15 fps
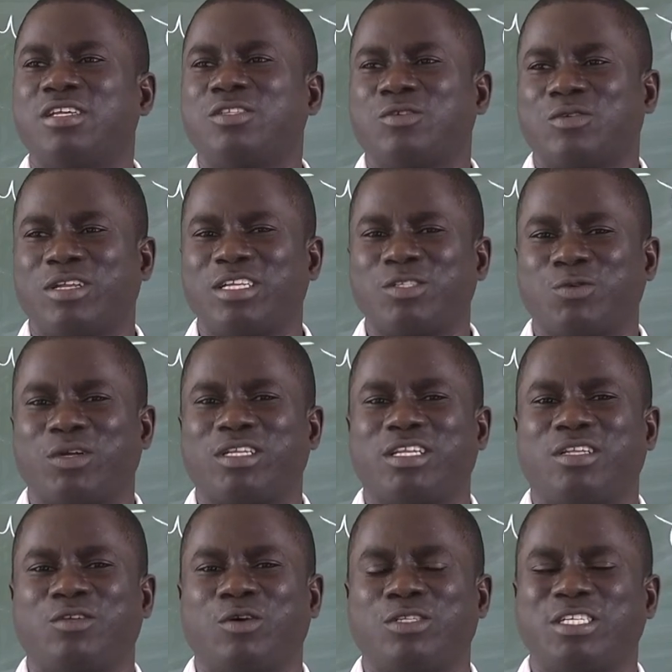So that's what
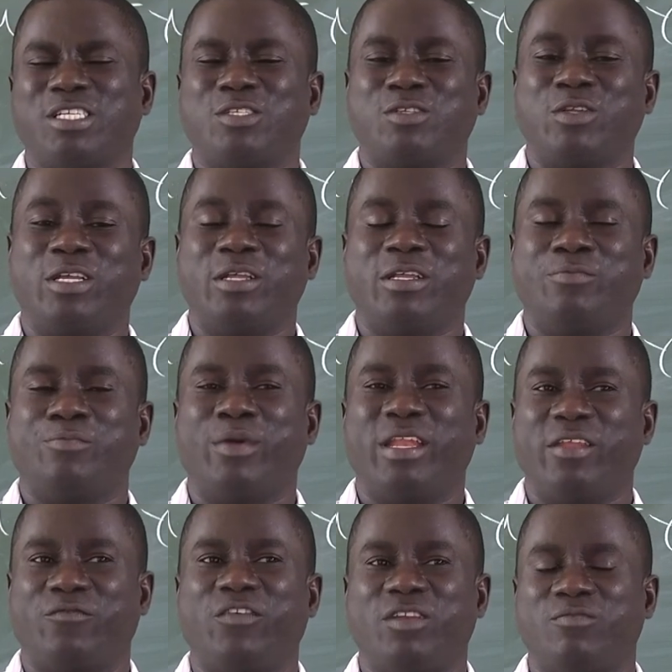it does. It
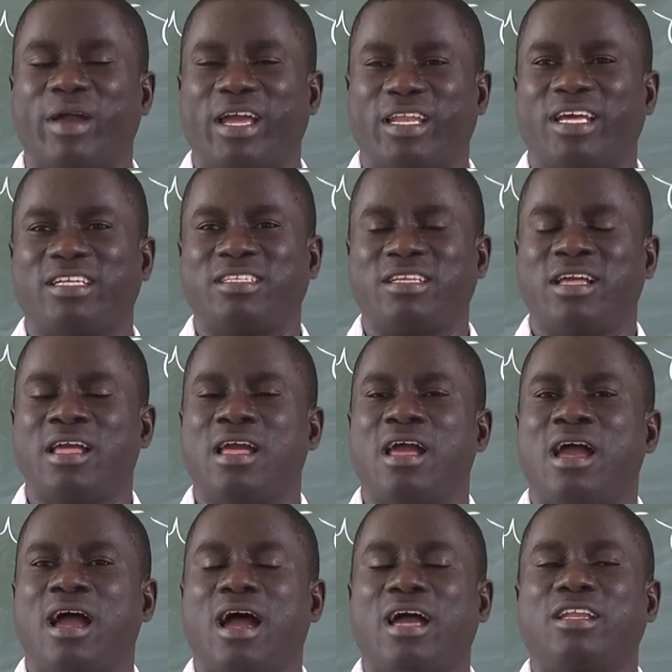benefits by that.
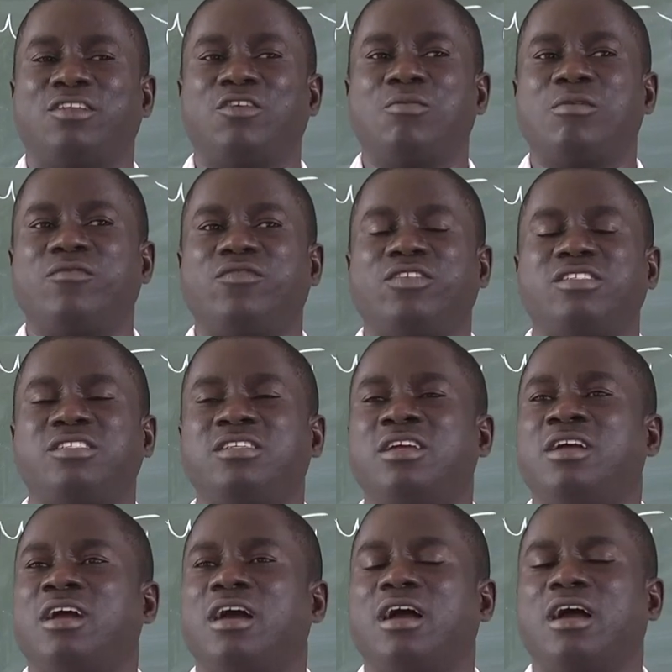And the Roma
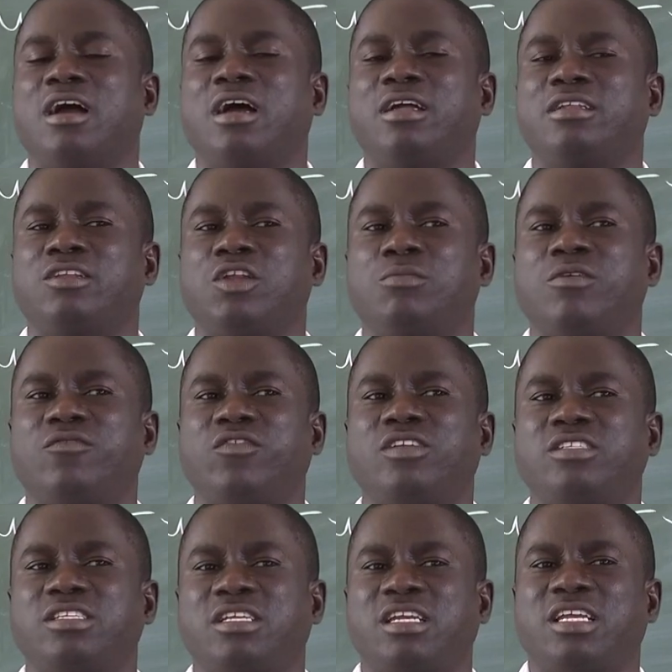
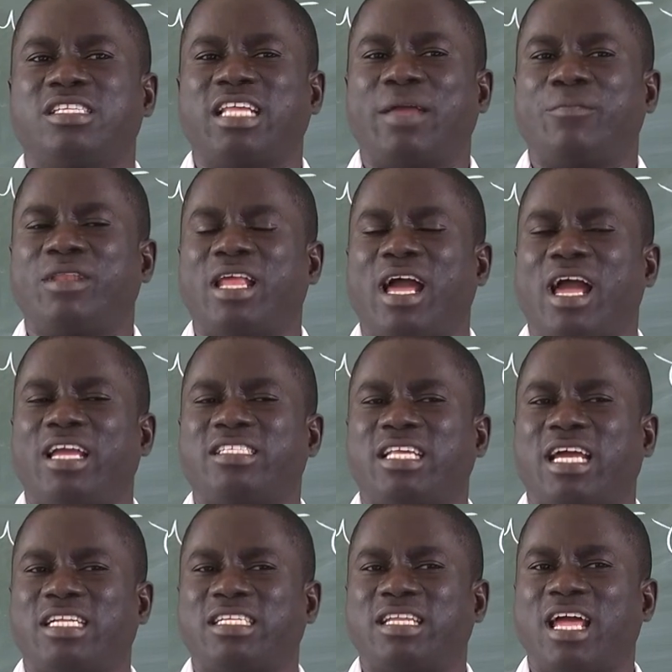fish is
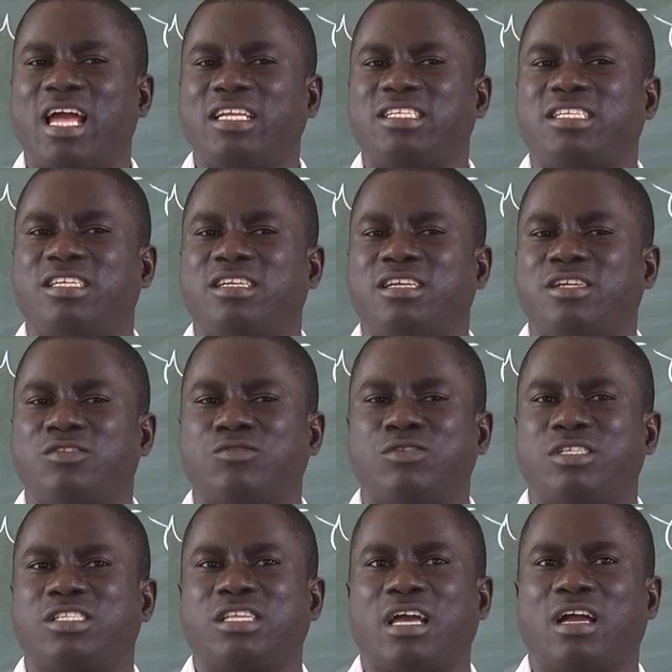attached to
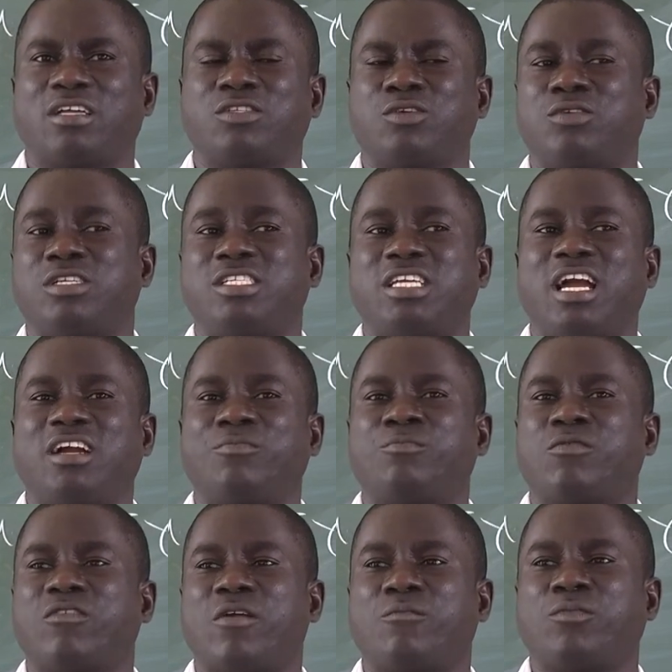the shark. So the shark
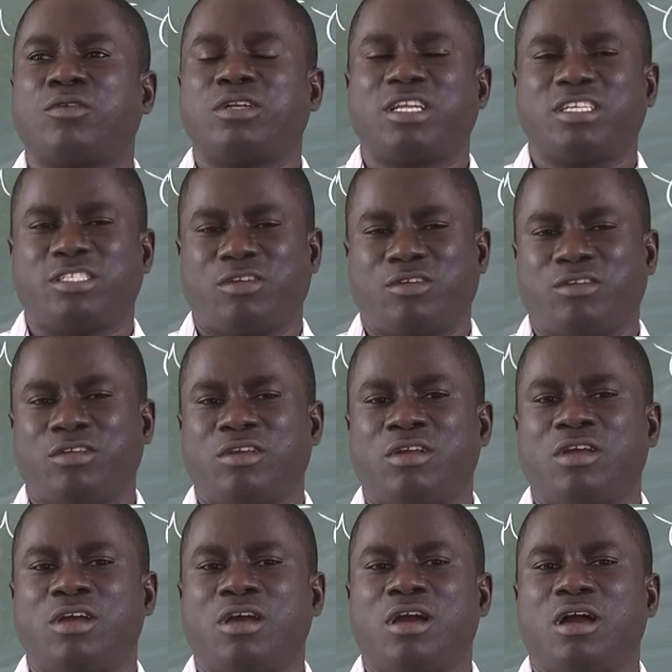provides protection
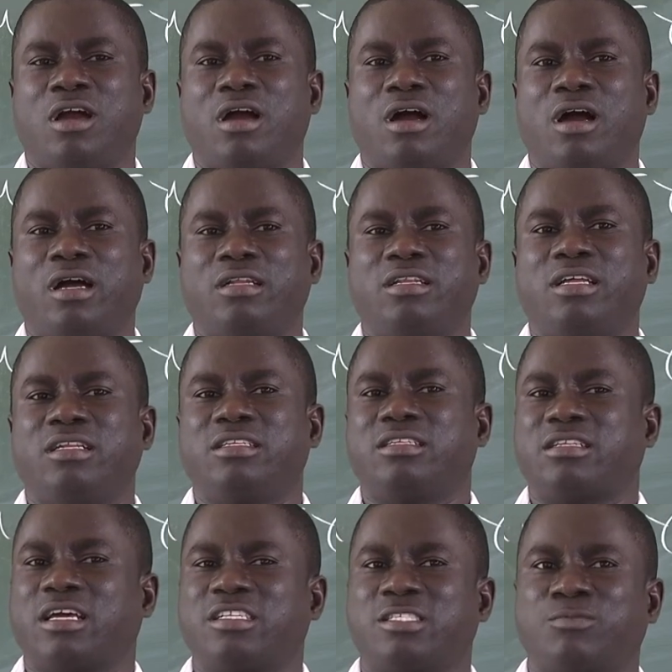and then
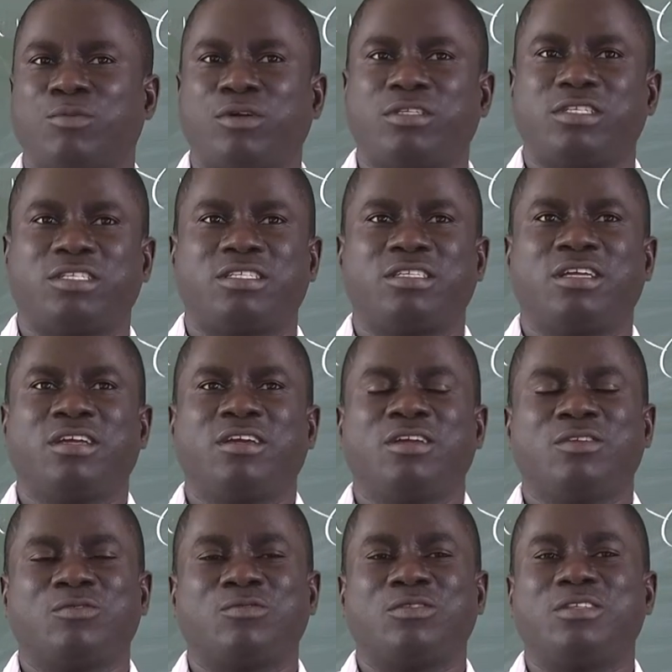transport it
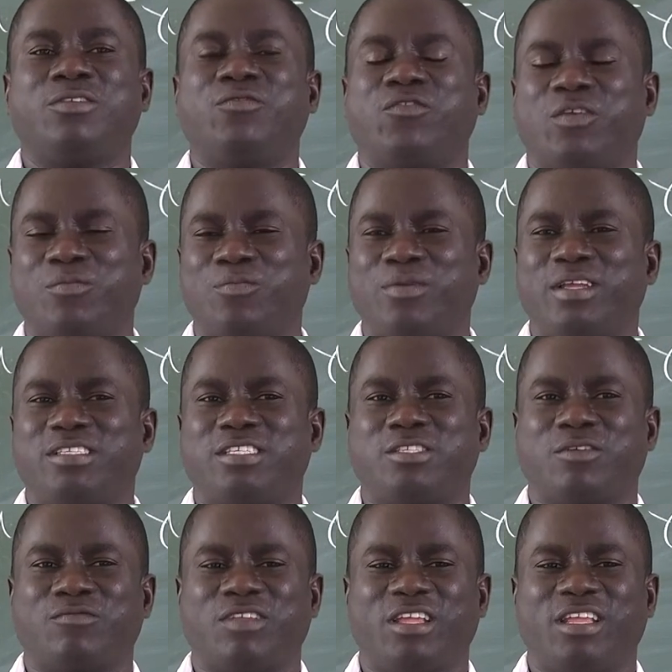to different places
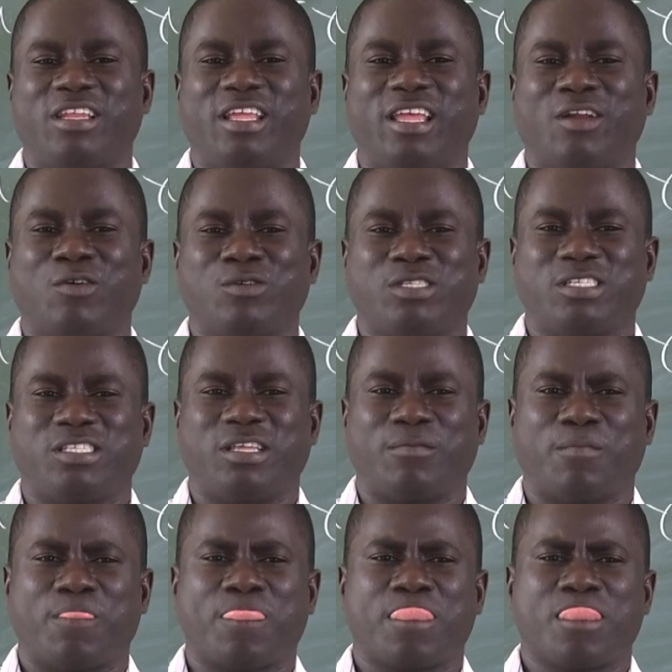of in the ecosystem.